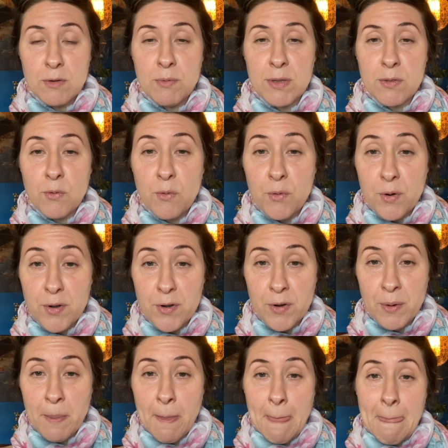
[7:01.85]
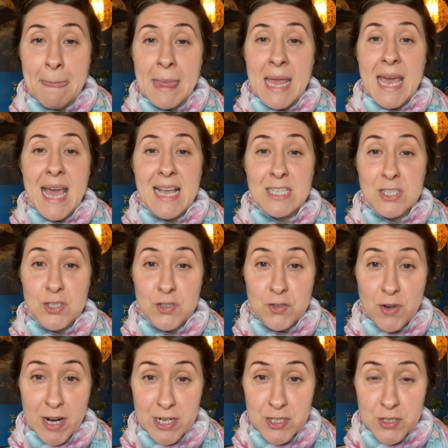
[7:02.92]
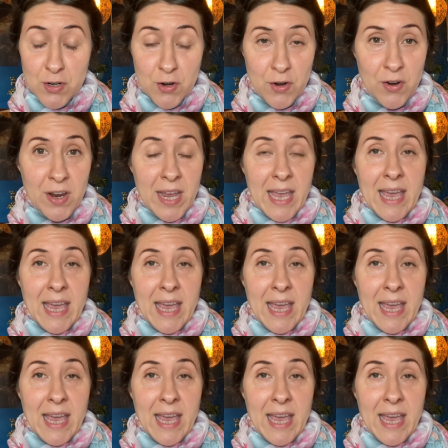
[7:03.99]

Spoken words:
with order and structure.